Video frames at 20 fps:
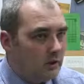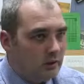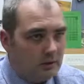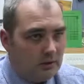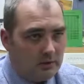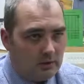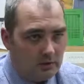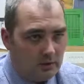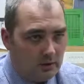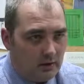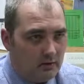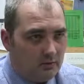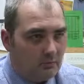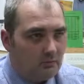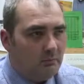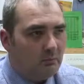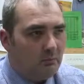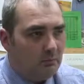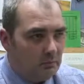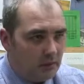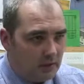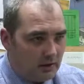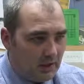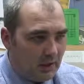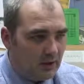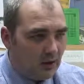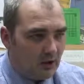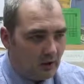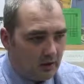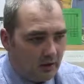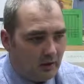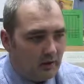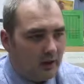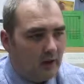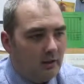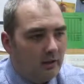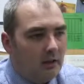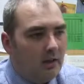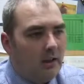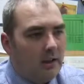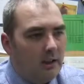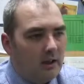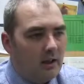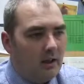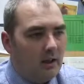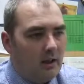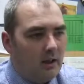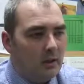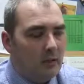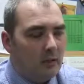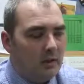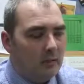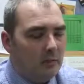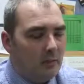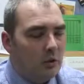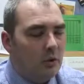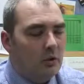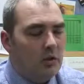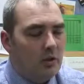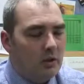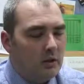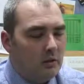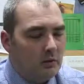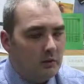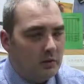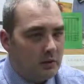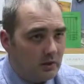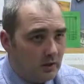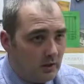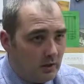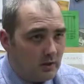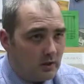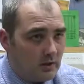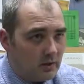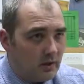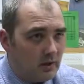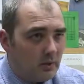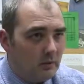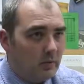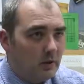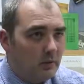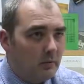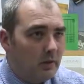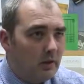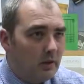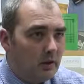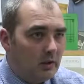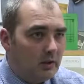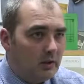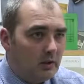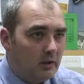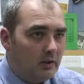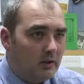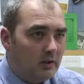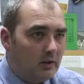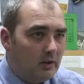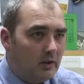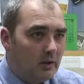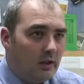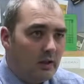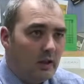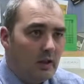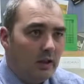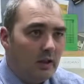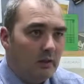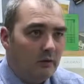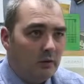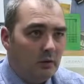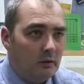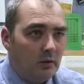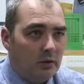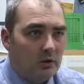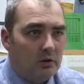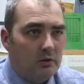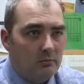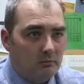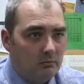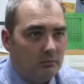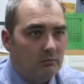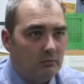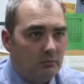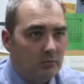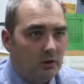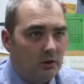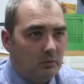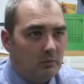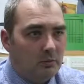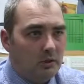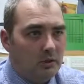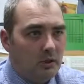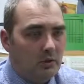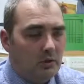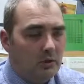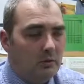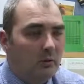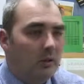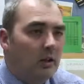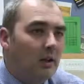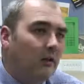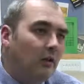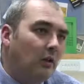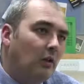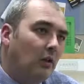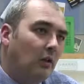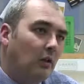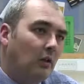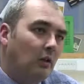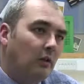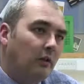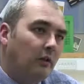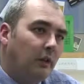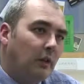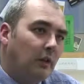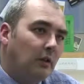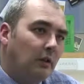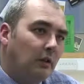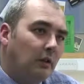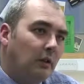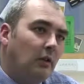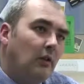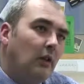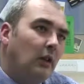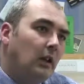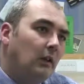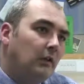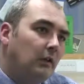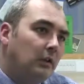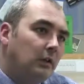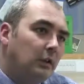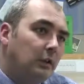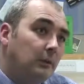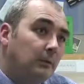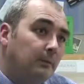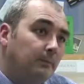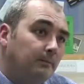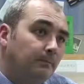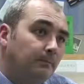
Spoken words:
and potentially then allowing more students to then study mathematics at A level, which potentially might have the knock-on effect at degree level too.